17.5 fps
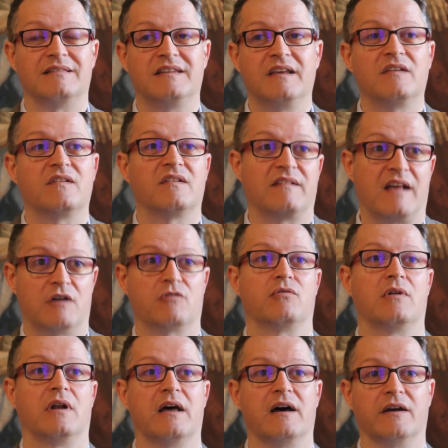
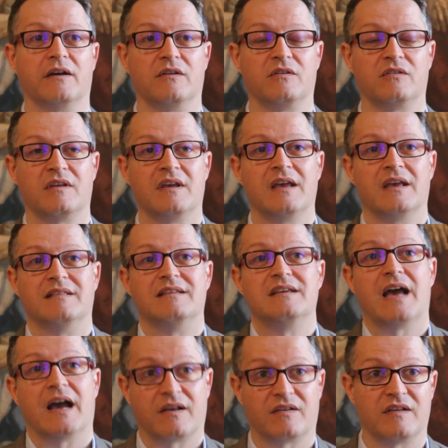desacralizes
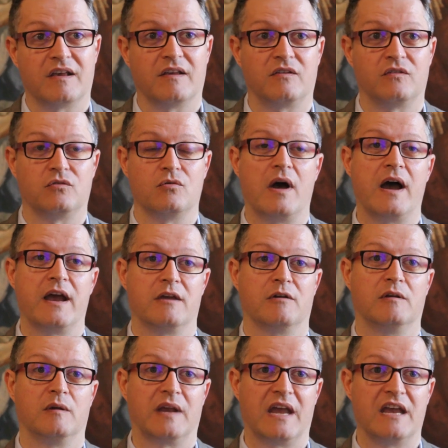the access to
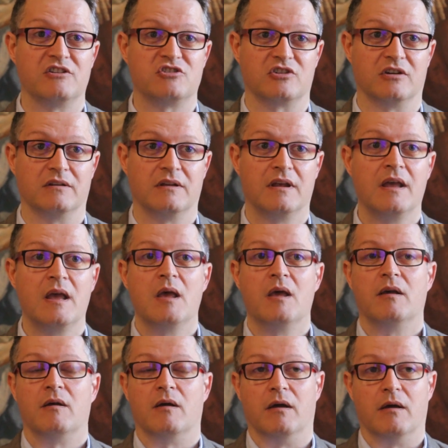higher education.
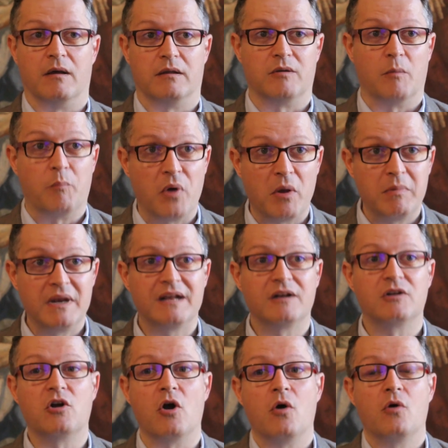The
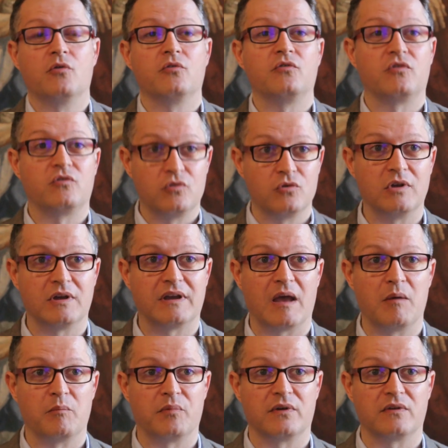public goes to the
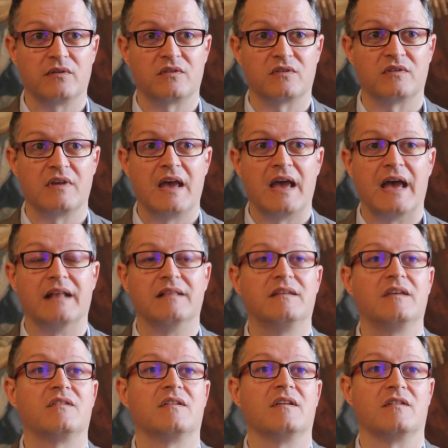campus,
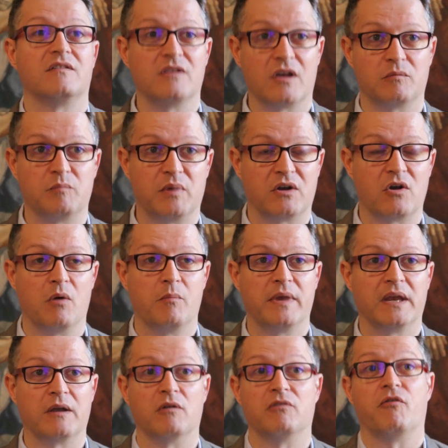and this is not
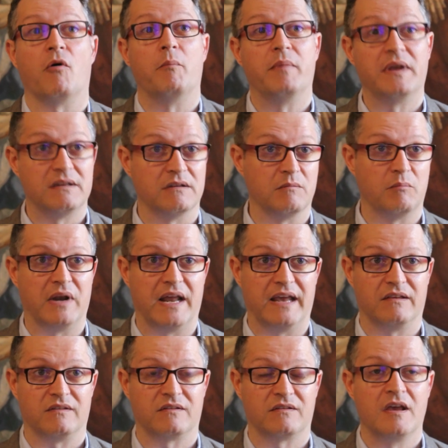becoming a forbidden
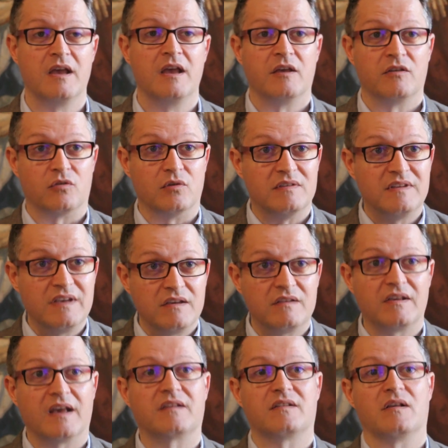place. So
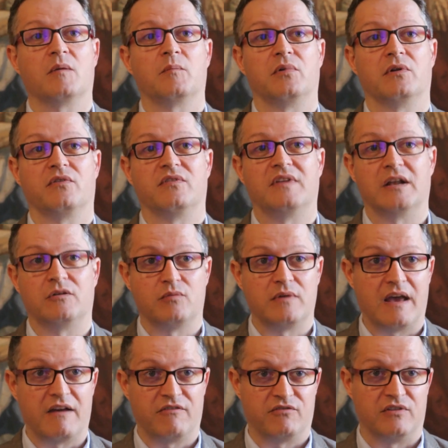these examples that
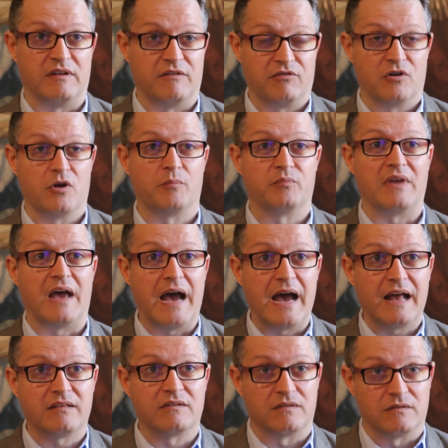we have developed
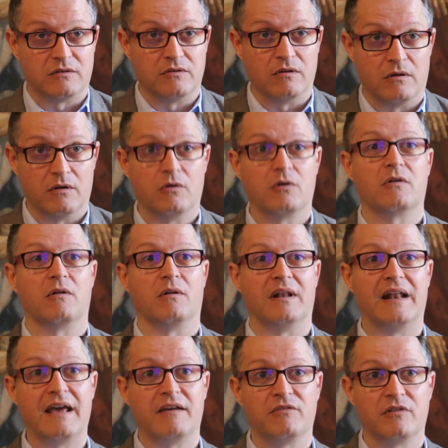at the
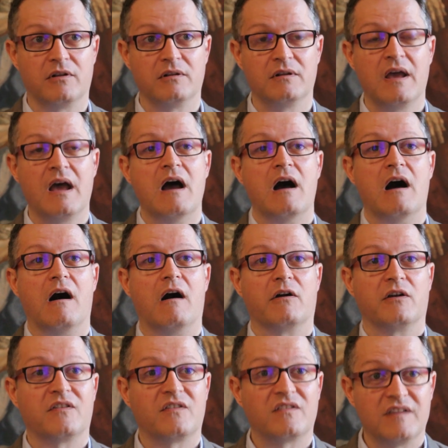local level
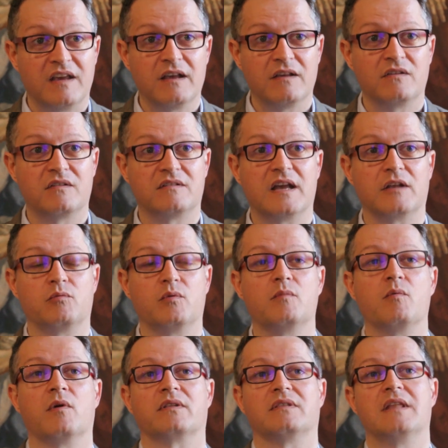are things that
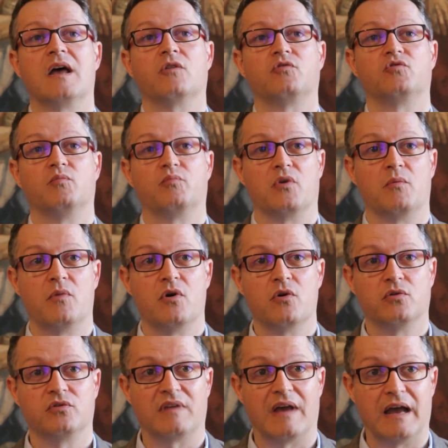we want now to
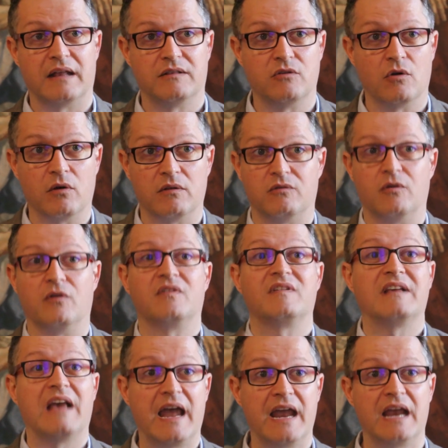promote at the
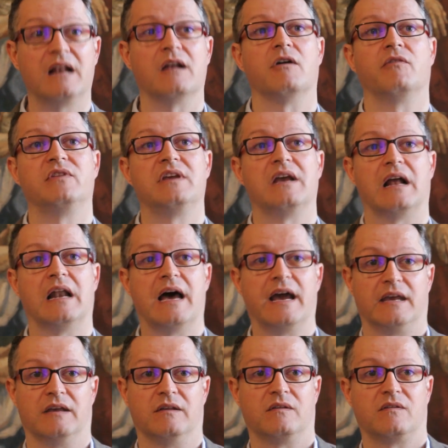scale of the
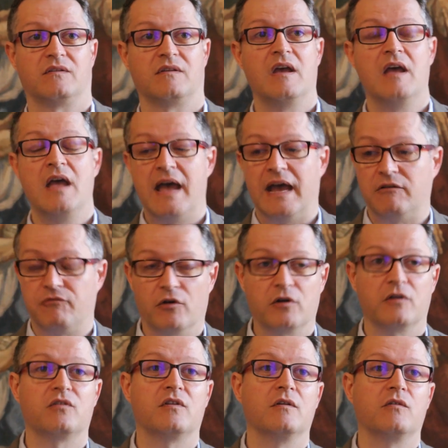Alliance. And
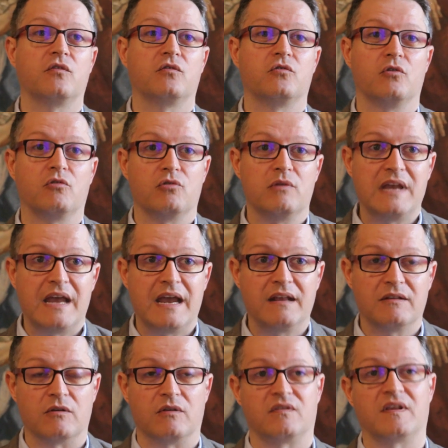for instance, to
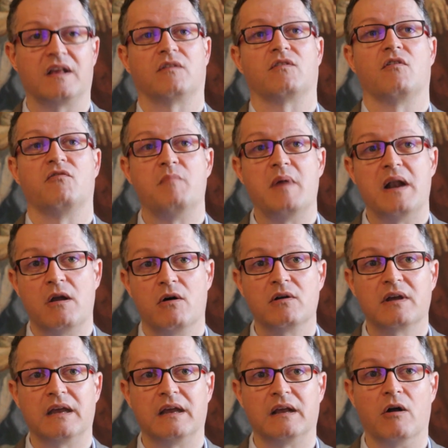create a sense of
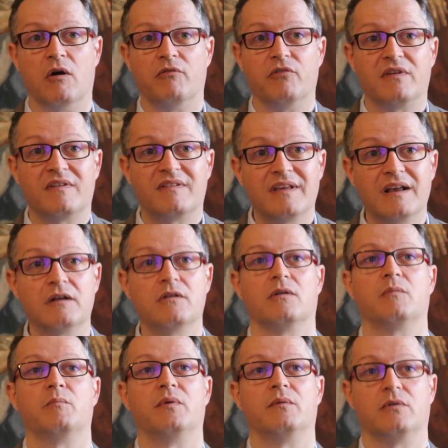belonging of
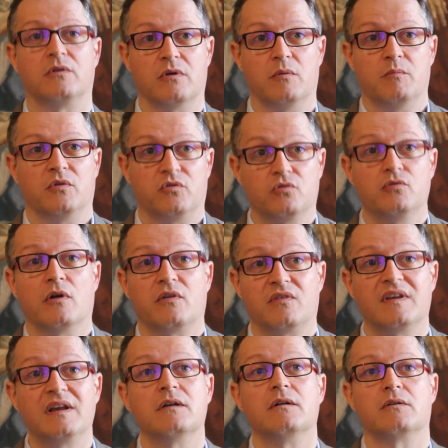to a
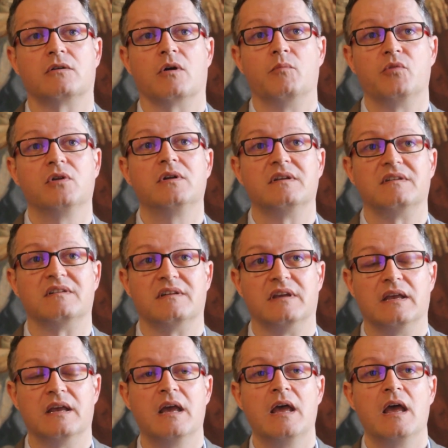single
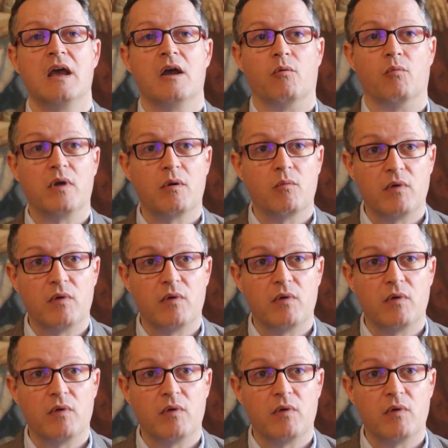community, we